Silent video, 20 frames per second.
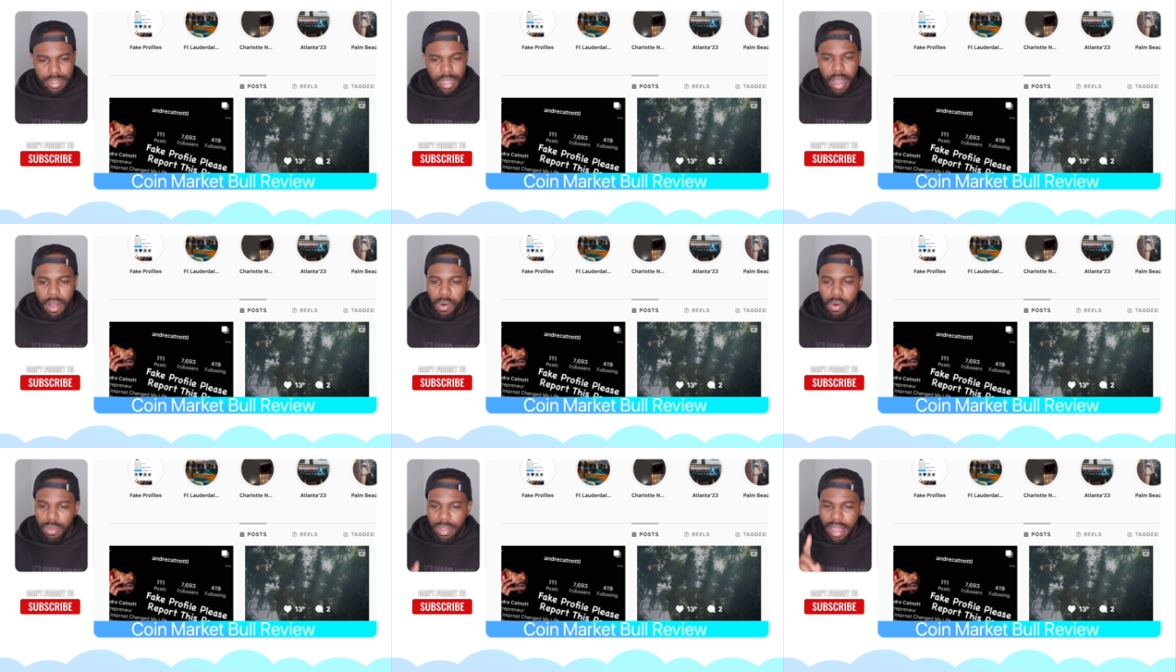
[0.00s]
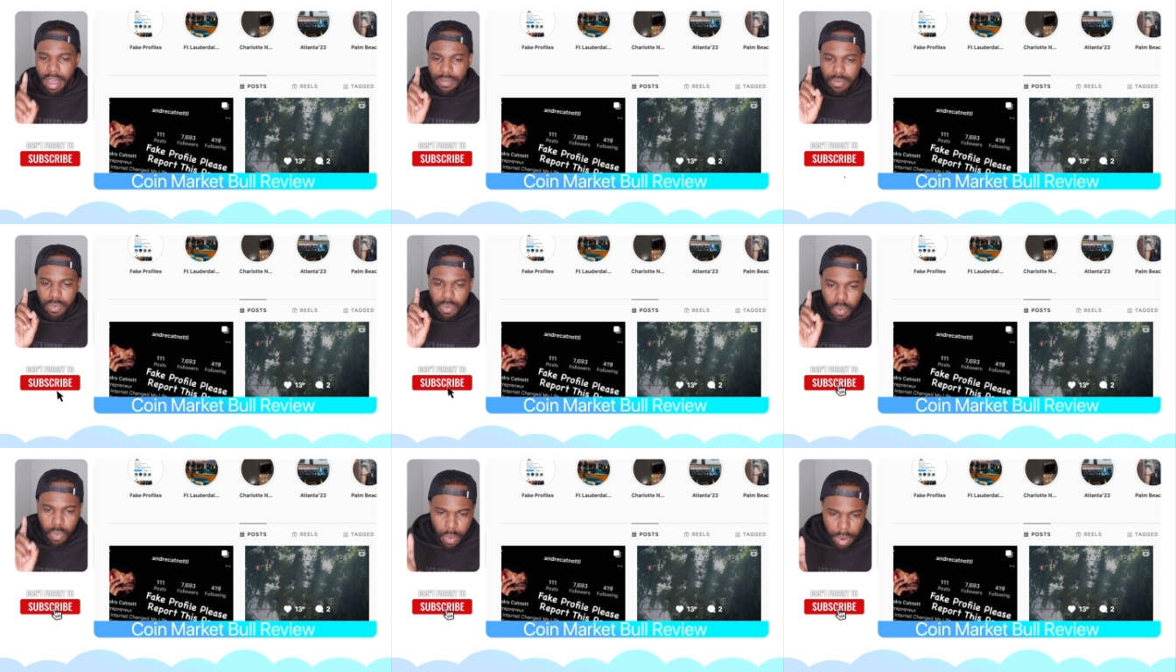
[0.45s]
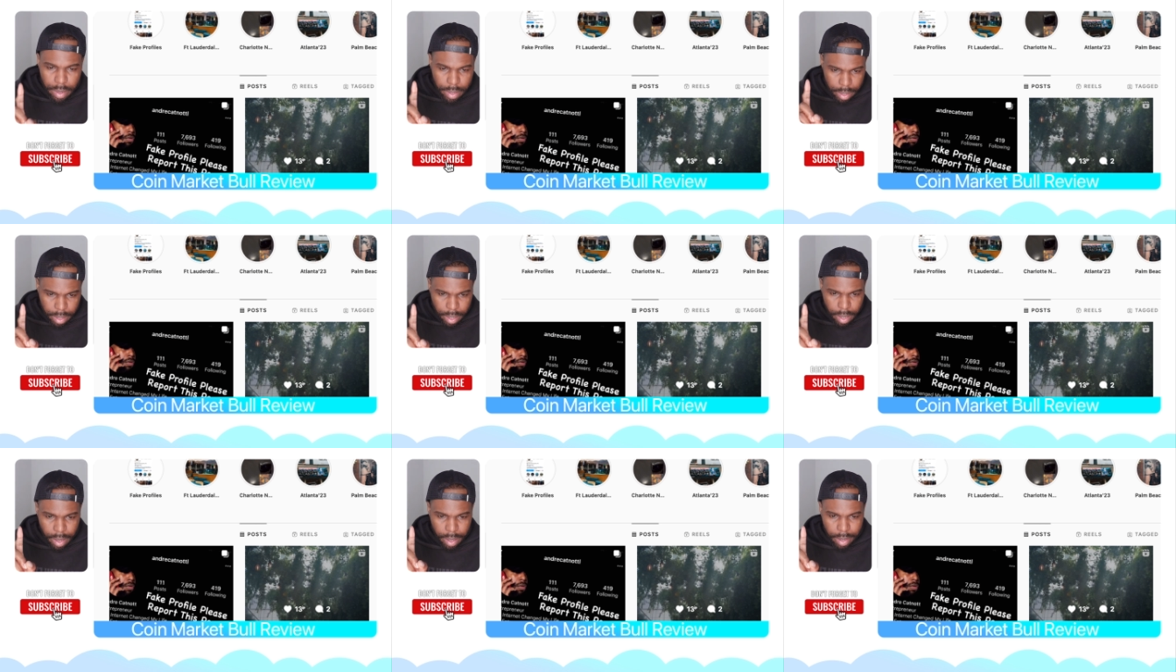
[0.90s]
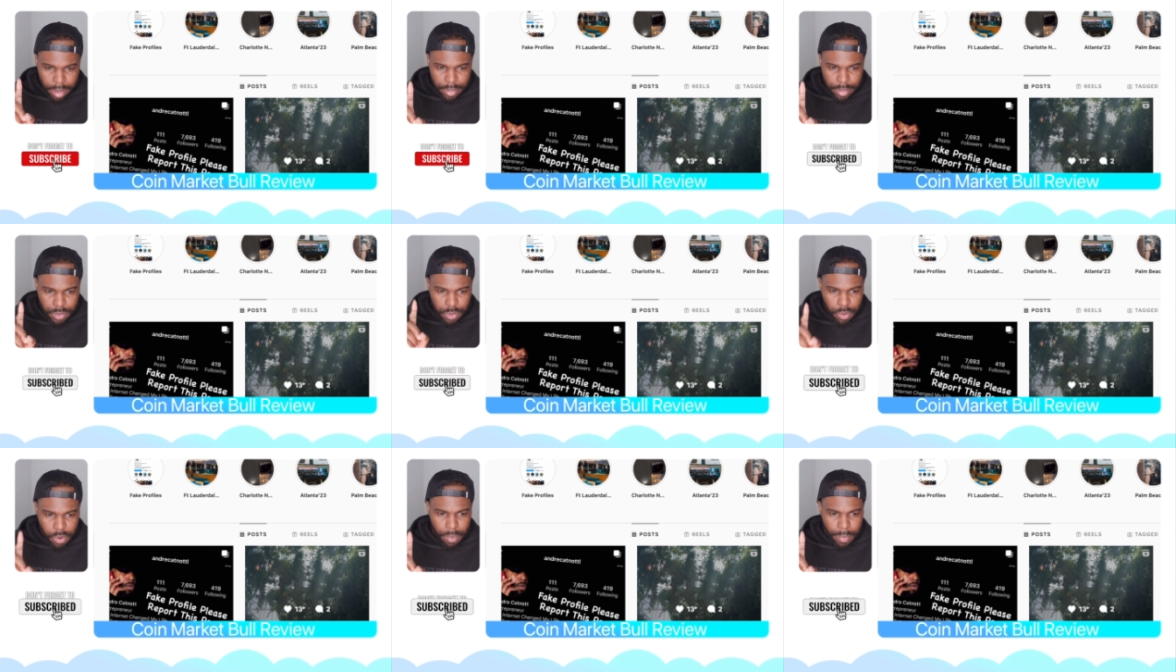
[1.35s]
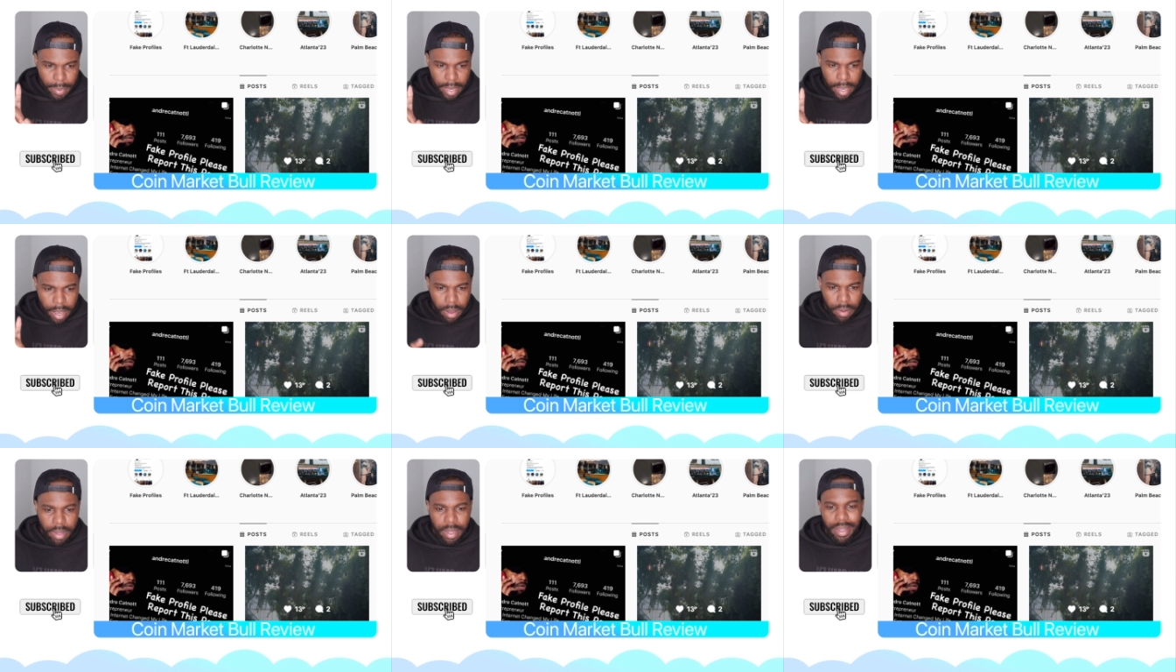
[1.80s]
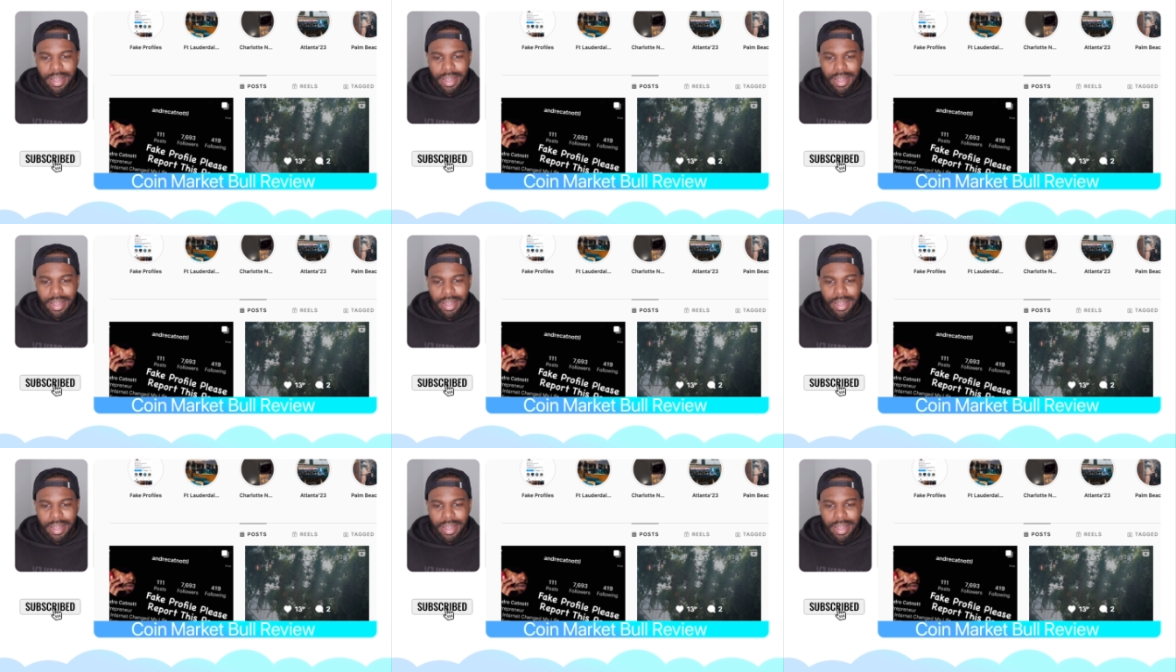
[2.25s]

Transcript: I only have one Instagram account,